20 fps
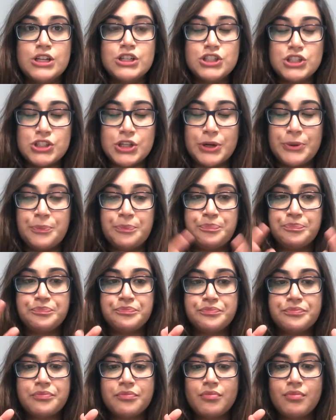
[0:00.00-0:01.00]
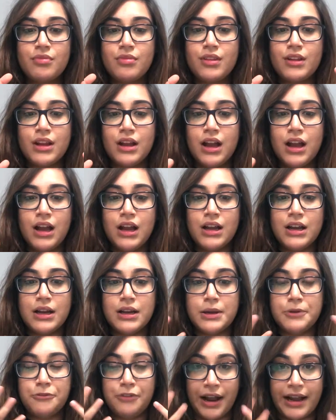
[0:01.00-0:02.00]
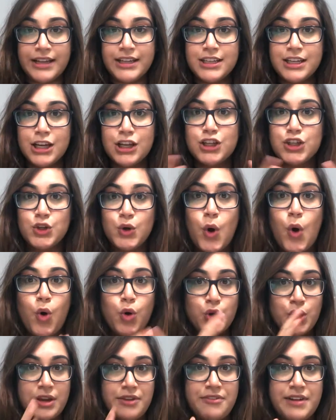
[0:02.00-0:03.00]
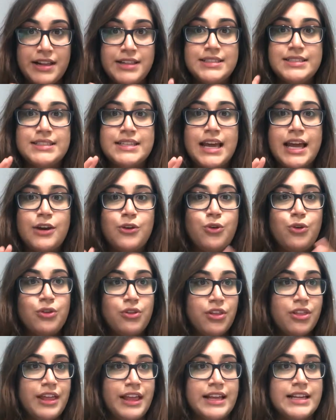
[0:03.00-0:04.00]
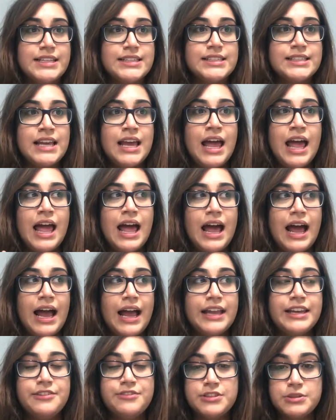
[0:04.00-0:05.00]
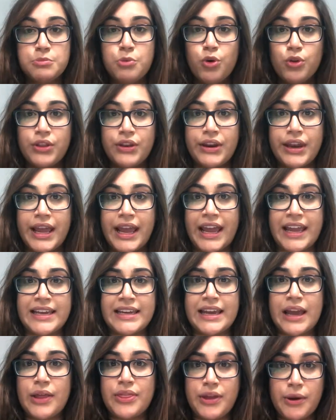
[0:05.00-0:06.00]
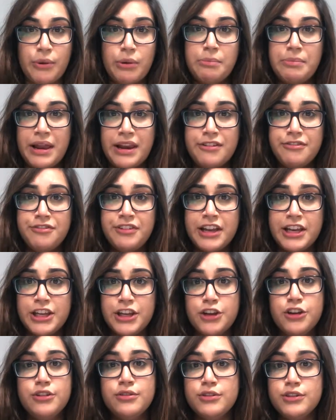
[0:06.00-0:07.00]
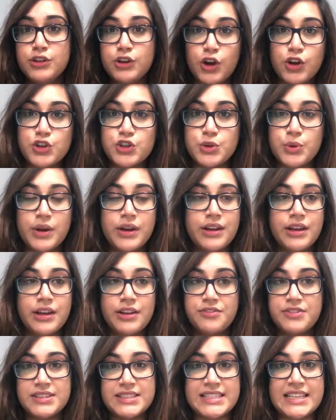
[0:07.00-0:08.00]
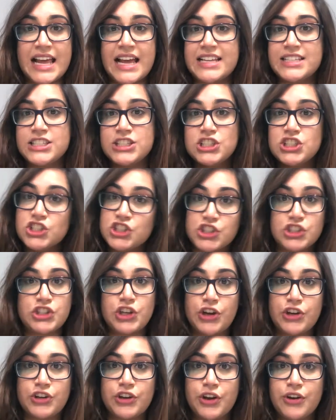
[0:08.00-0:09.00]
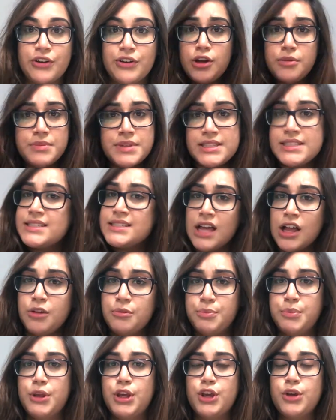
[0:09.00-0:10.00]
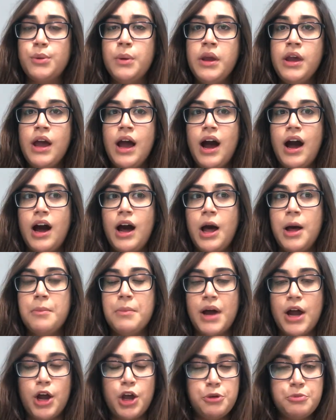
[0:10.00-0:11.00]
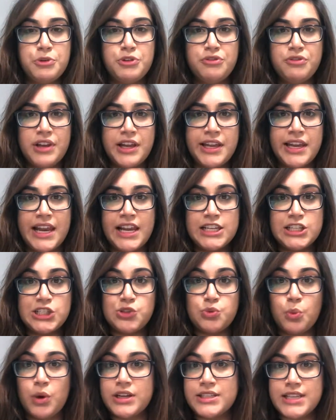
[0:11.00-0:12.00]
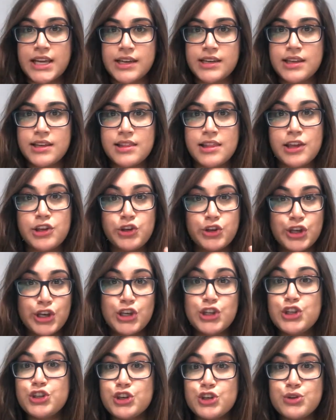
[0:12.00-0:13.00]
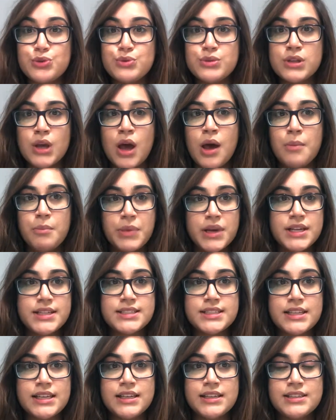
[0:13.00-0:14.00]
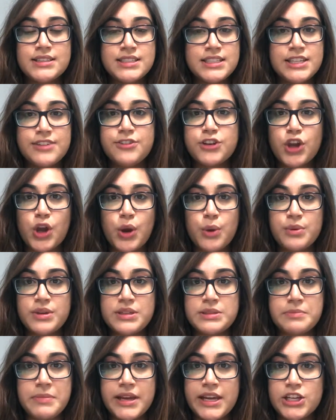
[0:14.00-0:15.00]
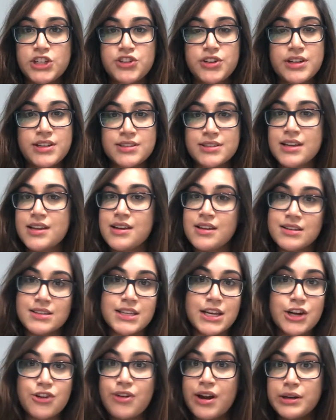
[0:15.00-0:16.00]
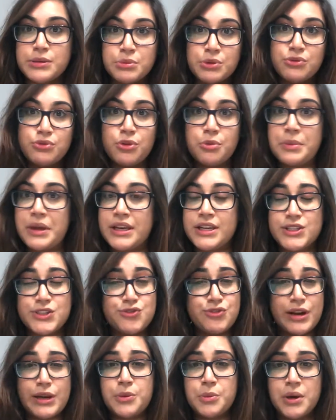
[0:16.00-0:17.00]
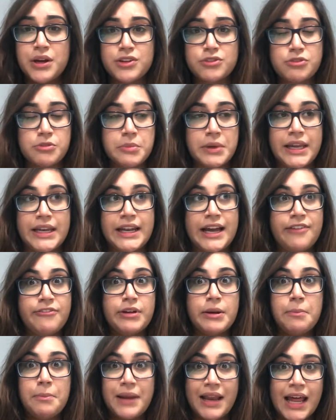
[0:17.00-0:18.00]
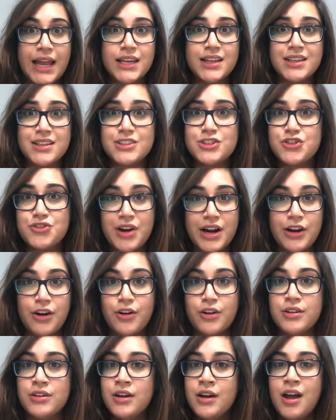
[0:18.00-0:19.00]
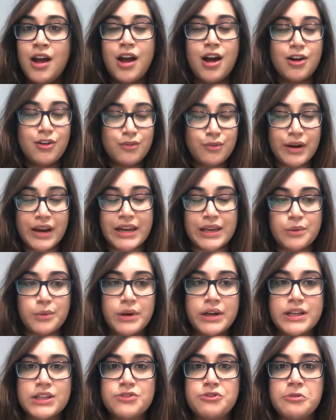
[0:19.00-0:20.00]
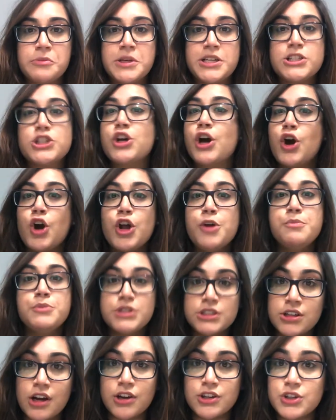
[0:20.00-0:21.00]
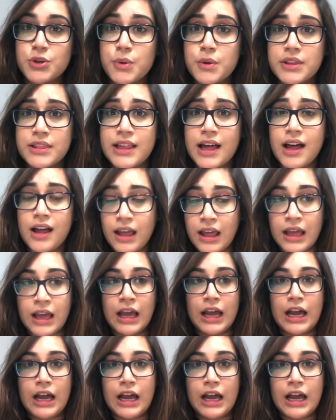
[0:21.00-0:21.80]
So rank all your events and all the things. And if it's more than 8 that will benefit you, go to it. If it's less, just don't go. I hope this has helped you. I hope you've learned at least one technique that you can use. Personally, Stephen Covey's Matrix is incredible for me and has really worked for me, and having a planner to write on really works for me. So I hope you start doing that.